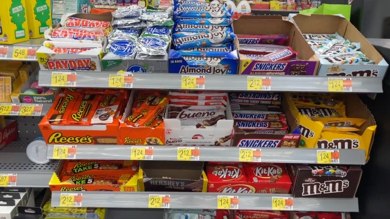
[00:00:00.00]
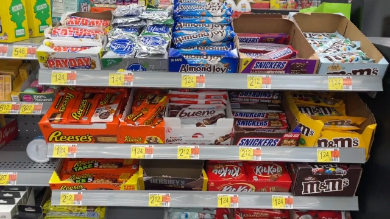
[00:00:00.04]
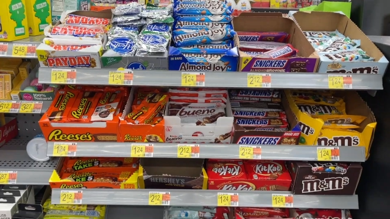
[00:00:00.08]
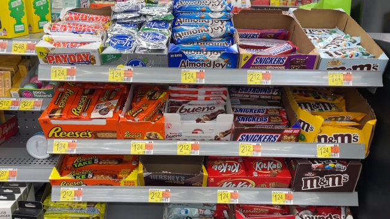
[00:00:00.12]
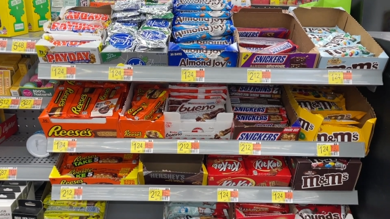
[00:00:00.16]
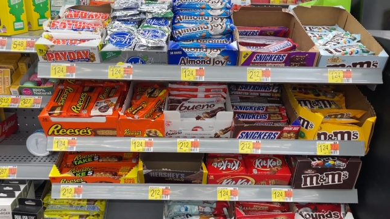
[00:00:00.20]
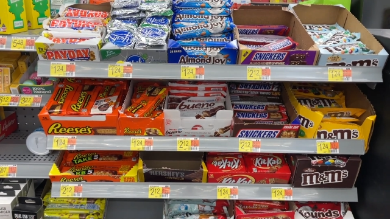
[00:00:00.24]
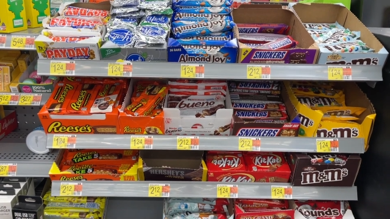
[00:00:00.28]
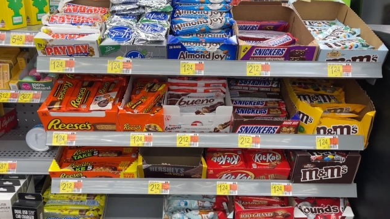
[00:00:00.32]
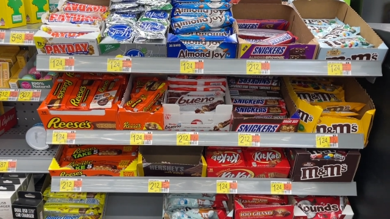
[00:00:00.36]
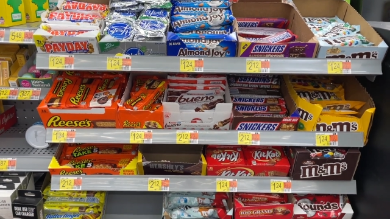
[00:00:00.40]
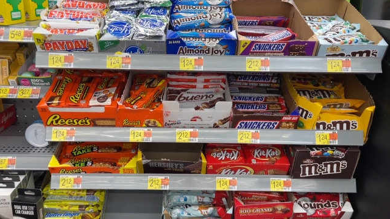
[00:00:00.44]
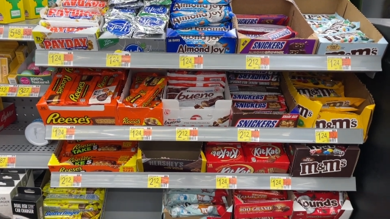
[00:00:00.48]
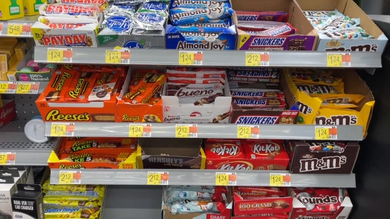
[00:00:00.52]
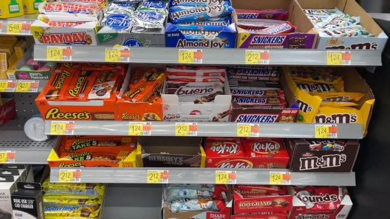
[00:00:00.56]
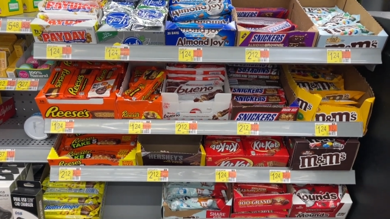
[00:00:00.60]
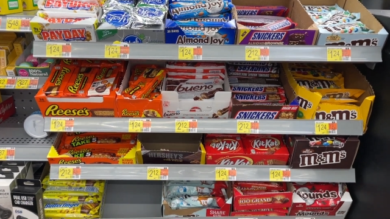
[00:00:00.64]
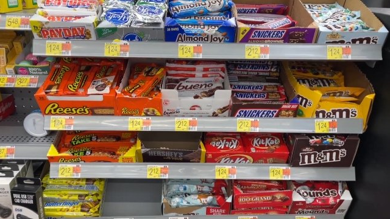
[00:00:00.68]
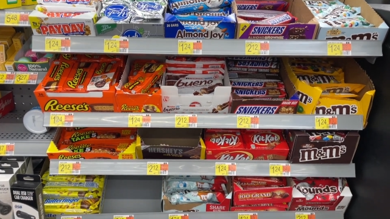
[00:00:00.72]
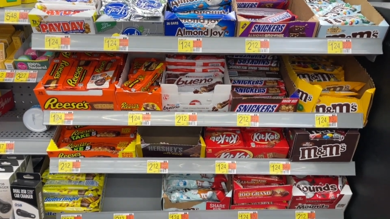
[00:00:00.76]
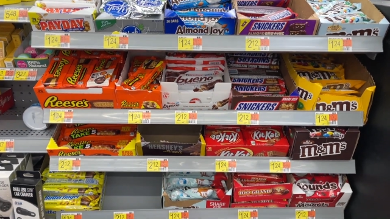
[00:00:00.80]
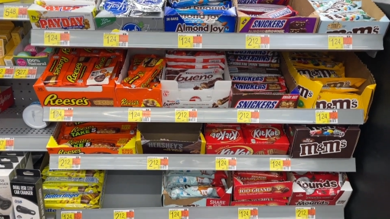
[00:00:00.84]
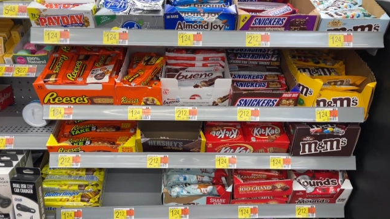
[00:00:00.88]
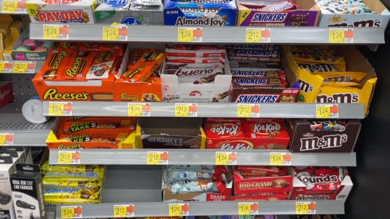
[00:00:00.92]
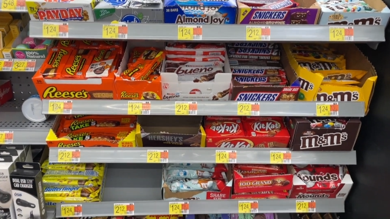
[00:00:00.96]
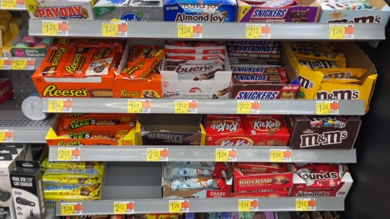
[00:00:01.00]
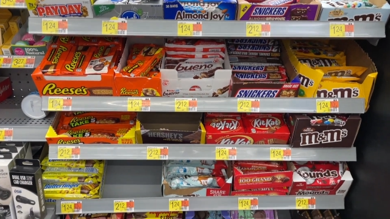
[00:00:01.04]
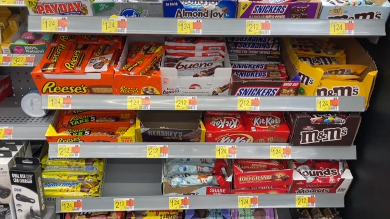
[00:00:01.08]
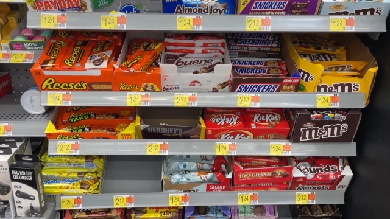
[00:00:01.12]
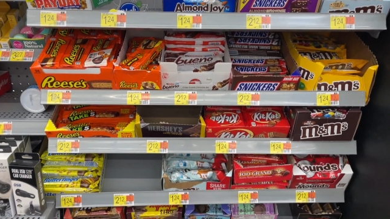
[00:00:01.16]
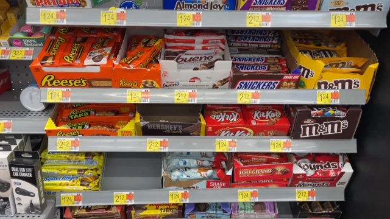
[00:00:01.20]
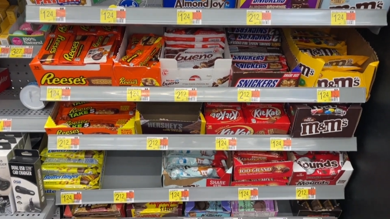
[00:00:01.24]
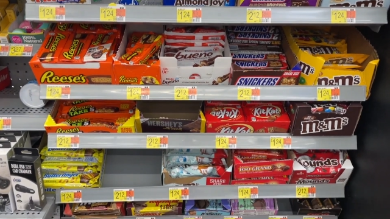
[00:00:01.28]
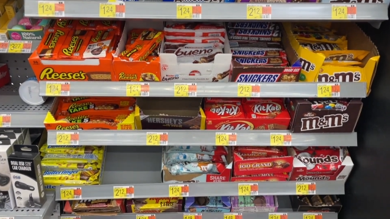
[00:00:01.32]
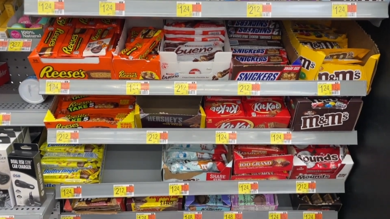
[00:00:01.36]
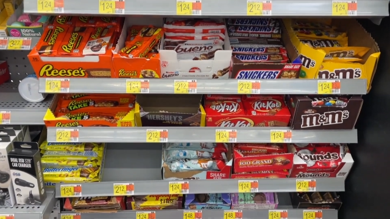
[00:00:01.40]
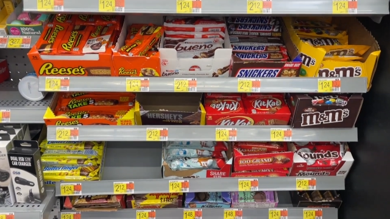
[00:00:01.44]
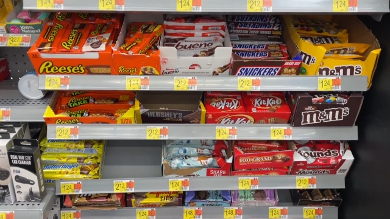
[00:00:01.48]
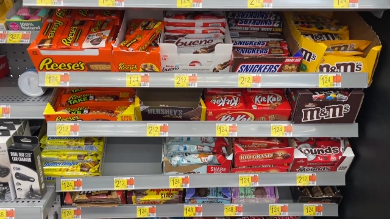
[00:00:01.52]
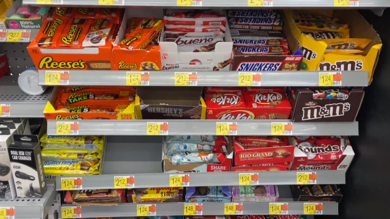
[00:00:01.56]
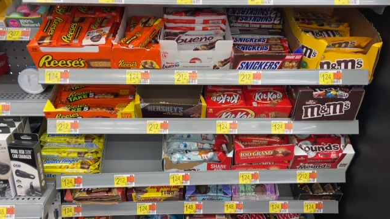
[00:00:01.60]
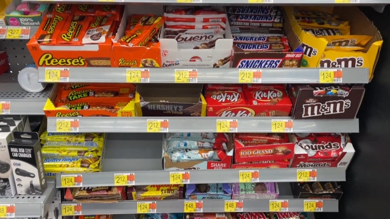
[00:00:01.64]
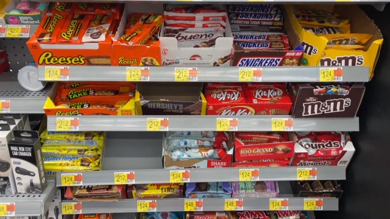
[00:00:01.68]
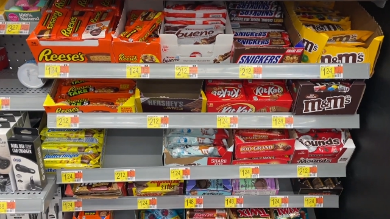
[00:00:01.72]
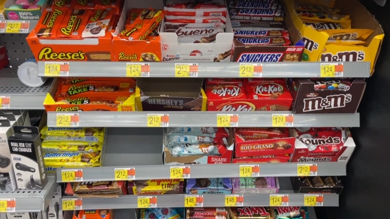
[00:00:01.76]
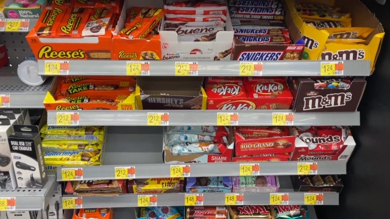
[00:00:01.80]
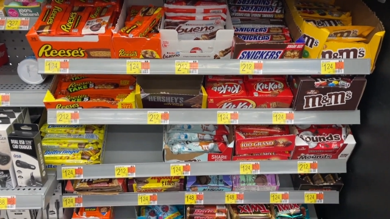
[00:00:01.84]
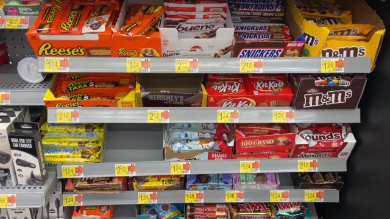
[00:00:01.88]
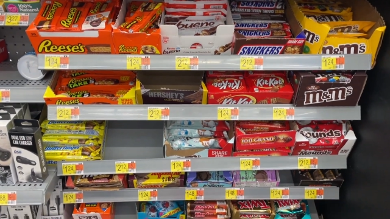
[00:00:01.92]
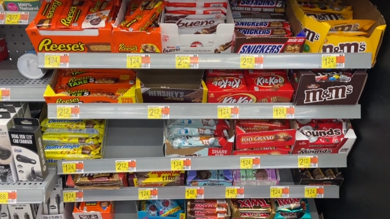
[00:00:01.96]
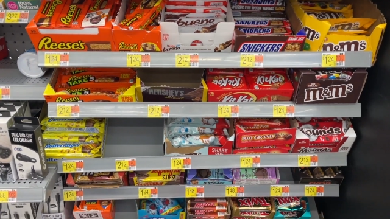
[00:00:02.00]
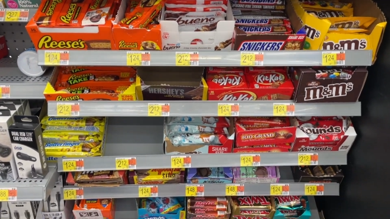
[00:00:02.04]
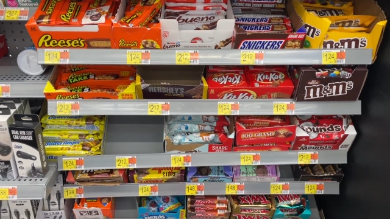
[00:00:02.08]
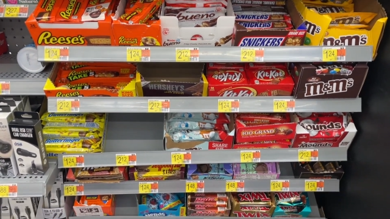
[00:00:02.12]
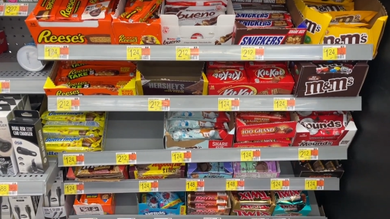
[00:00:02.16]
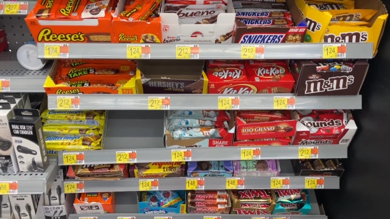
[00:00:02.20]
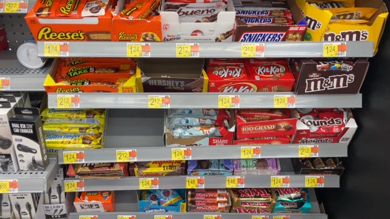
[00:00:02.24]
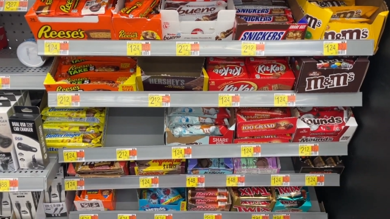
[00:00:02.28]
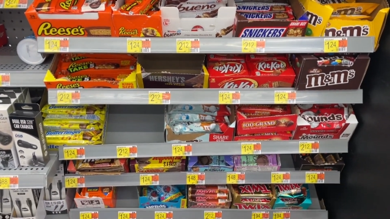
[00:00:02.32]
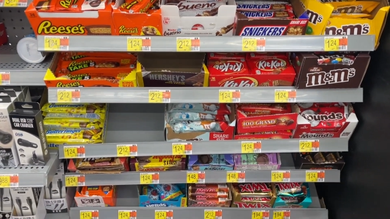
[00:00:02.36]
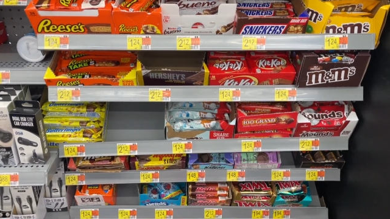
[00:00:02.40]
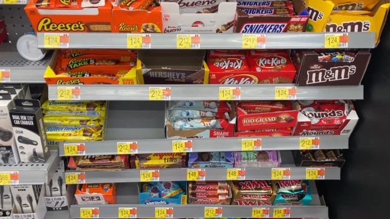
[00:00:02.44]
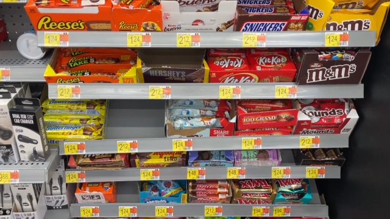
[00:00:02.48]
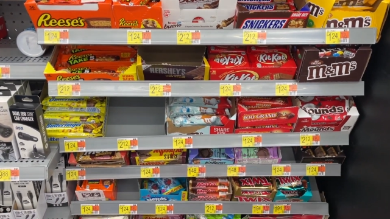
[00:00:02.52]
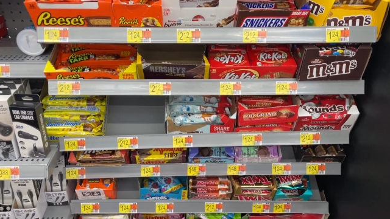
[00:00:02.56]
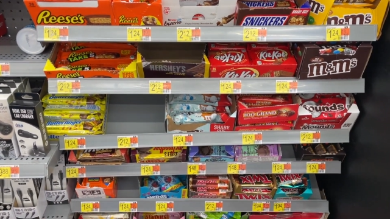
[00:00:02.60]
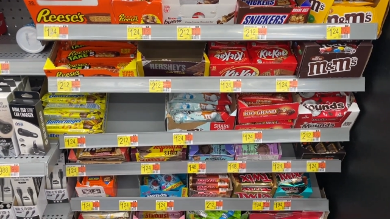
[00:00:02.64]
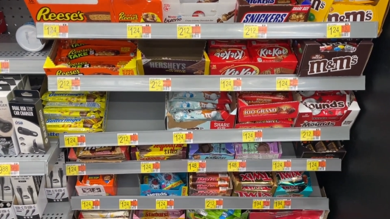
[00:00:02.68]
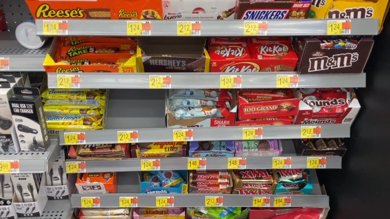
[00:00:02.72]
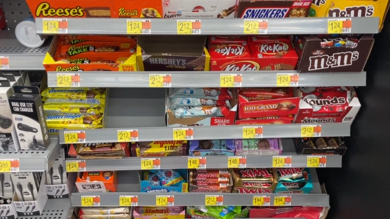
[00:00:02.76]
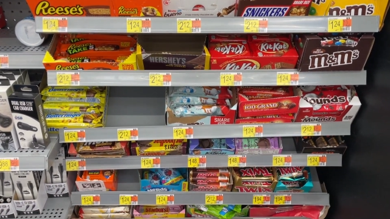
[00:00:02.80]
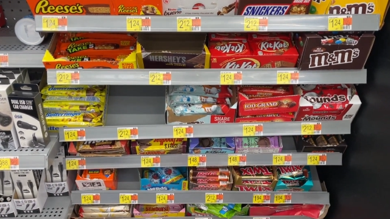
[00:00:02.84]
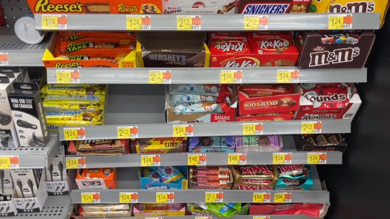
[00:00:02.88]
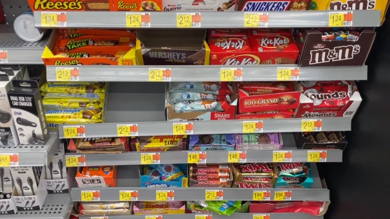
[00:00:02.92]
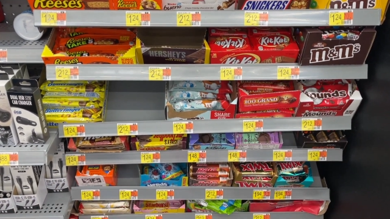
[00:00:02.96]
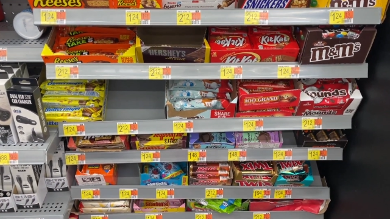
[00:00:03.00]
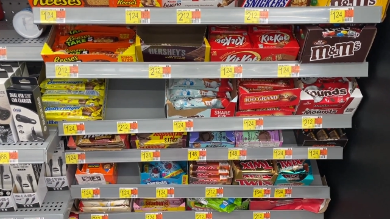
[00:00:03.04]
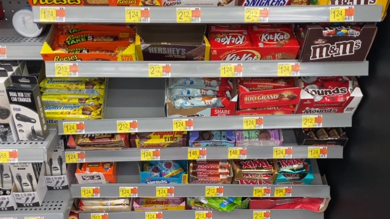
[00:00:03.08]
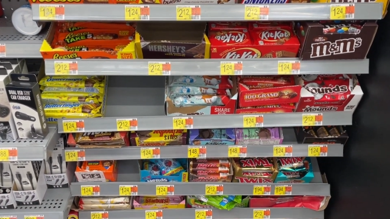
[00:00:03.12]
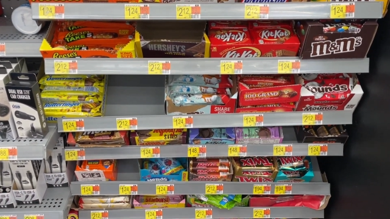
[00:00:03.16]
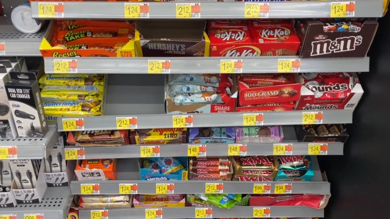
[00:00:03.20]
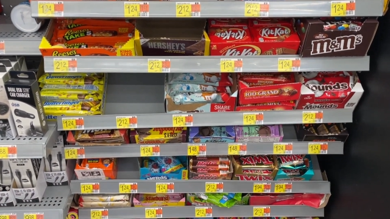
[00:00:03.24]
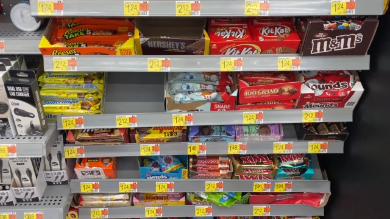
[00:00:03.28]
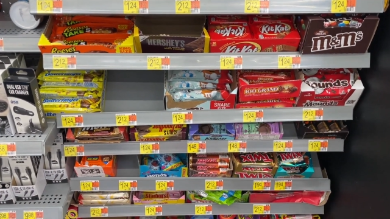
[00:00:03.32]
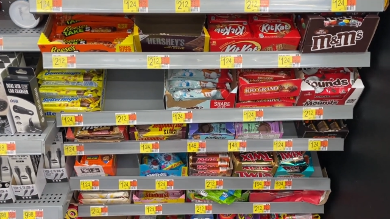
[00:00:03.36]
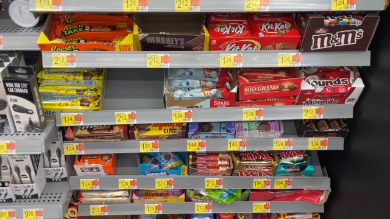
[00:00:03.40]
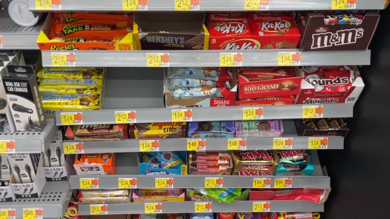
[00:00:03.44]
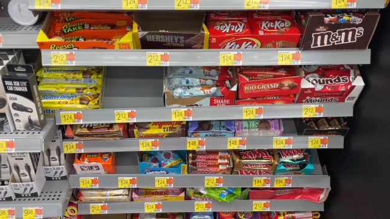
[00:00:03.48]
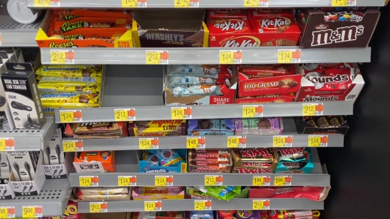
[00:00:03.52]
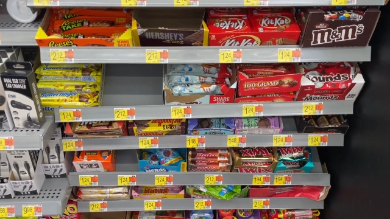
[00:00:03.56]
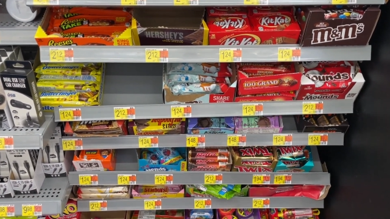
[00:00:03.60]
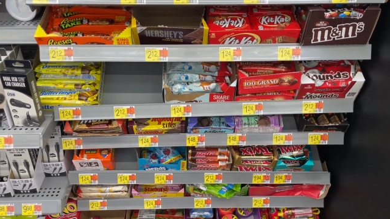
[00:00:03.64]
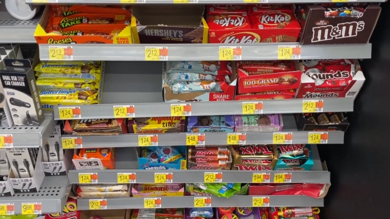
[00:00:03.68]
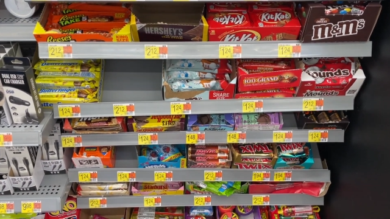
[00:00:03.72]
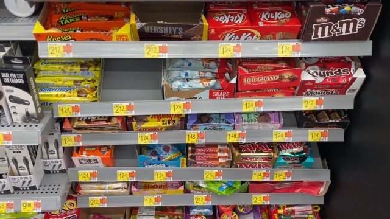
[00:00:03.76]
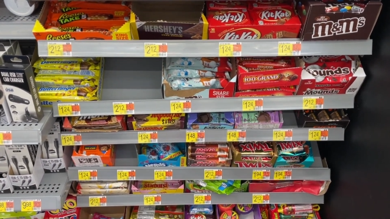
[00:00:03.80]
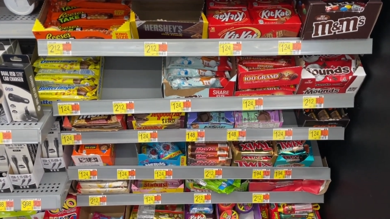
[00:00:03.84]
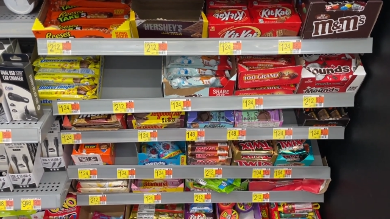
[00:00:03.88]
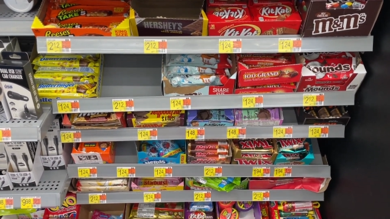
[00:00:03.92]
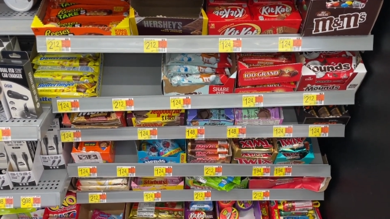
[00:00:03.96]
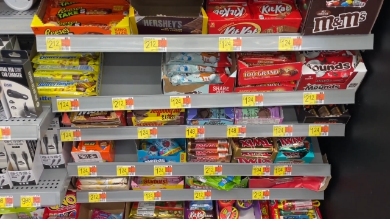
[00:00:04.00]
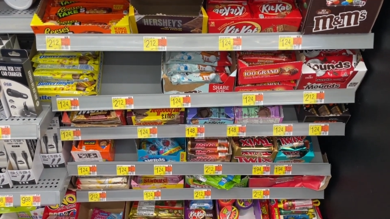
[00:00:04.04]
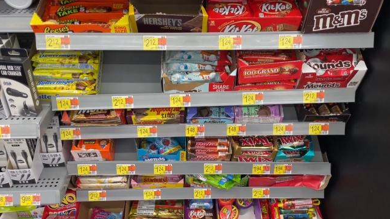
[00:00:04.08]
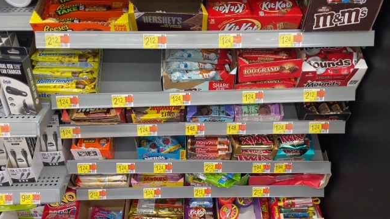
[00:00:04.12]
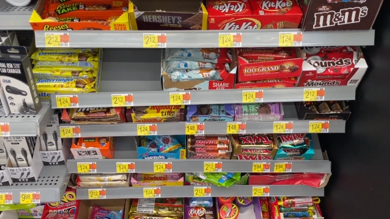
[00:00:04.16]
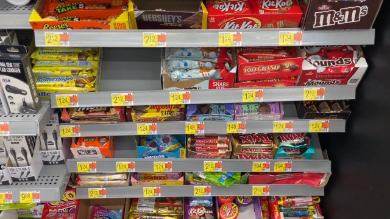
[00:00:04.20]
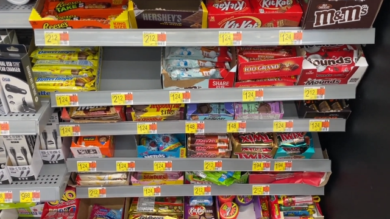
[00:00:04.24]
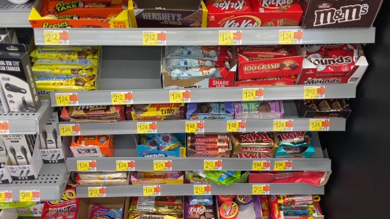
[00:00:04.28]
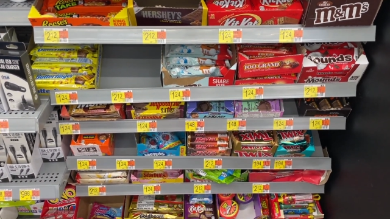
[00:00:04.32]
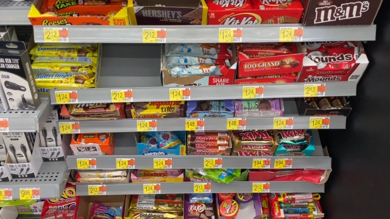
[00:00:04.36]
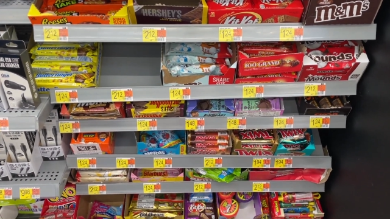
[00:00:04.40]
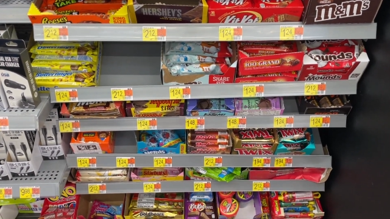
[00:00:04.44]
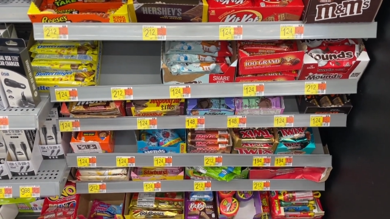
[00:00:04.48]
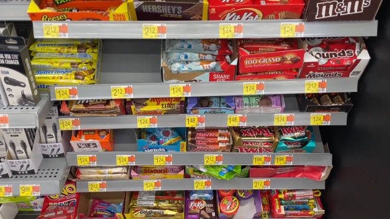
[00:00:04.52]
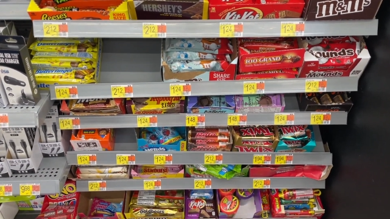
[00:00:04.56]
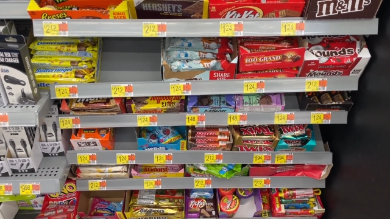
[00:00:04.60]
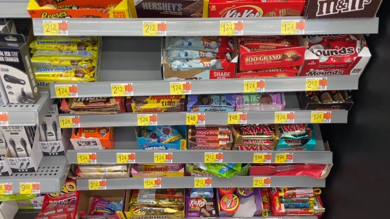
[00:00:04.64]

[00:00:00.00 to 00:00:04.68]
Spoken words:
(no speaker visible)